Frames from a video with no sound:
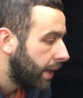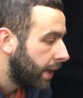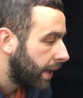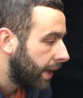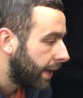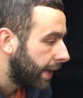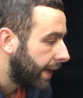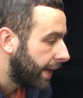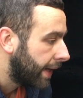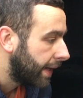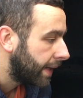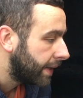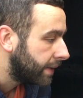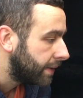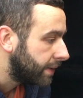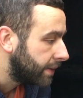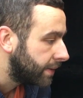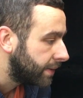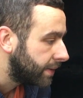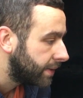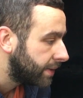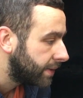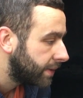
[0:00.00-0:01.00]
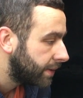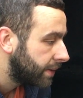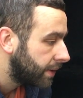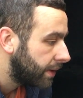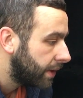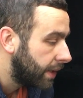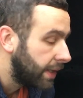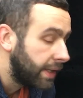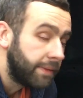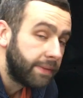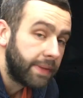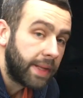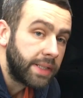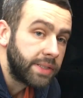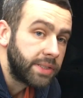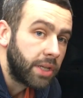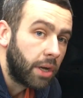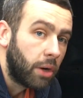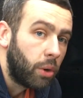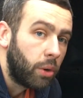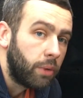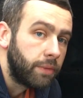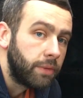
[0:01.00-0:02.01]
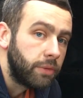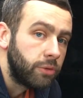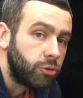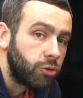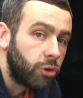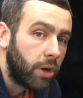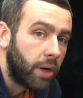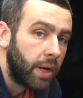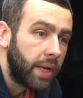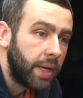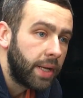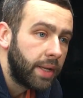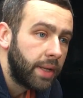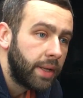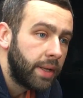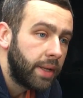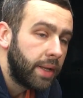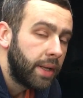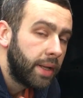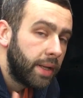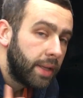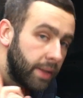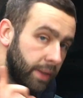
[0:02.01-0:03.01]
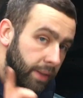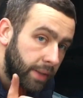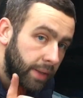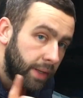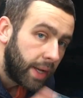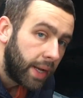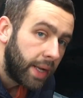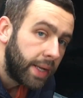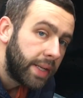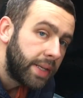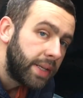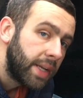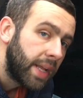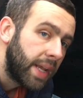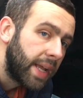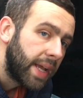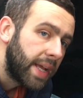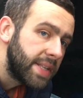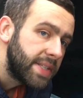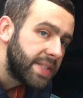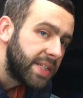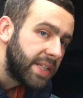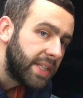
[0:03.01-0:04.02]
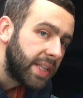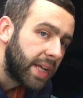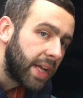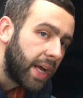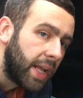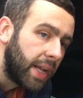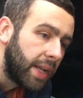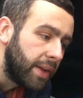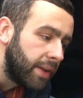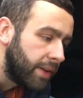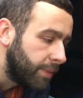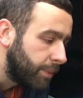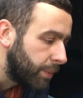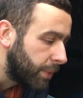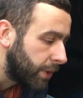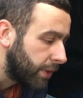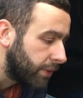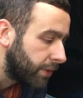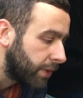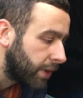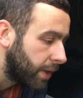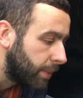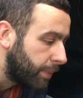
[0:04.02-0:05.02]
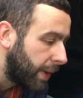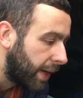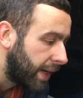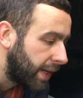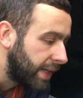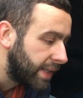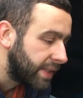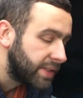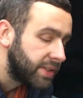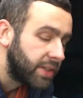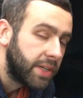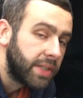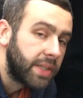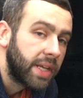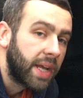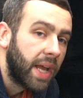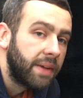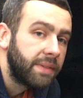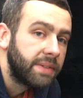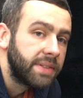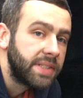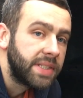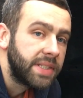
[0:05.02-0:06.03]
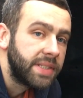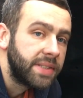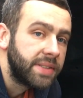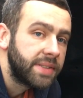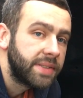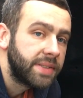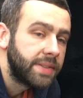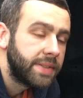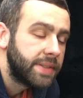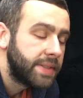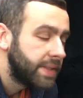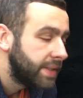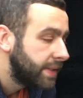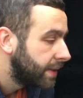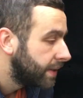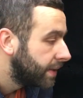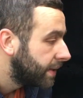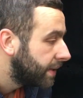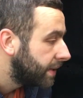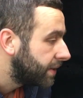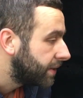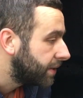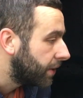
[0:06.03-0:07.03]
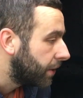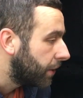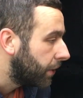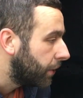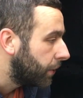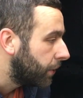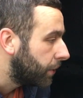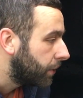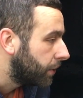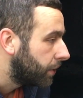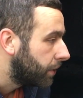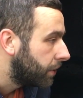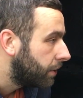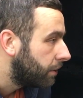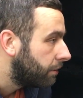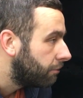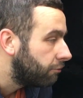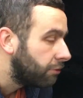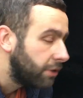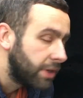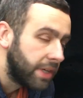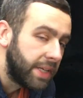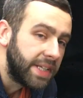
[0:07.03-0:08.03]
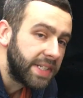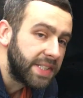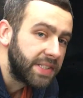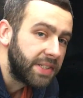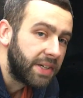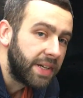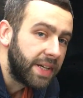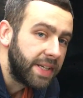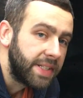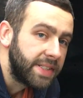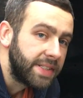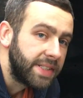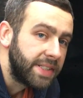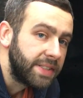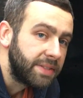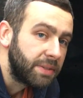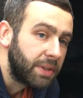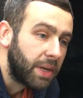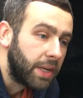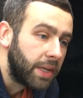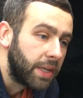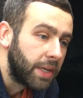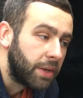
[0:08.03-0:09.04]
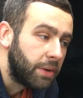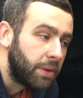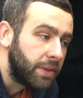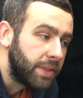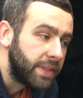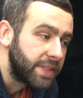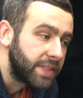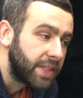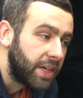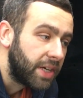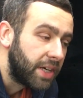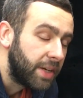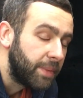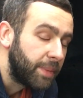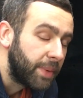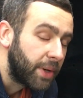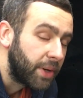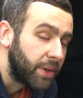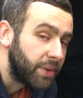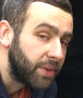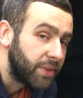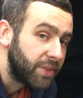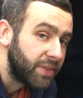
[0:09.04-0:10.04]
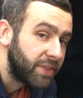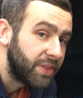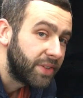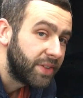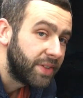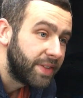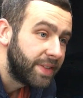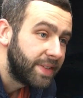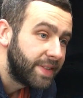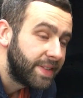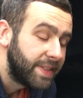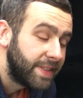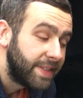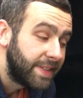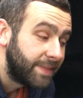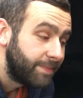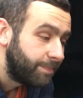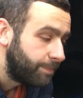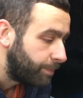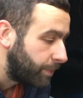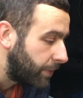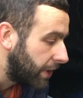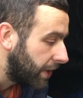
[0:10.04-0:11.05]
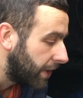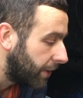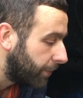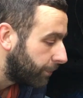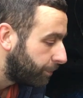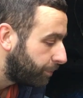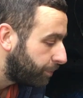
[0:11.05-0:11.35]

and leave that to go off and dry. And then you're going to get to see the colour, because I'm going to paint inside the cavities. So really excited to see some colour go on this car, because yeah,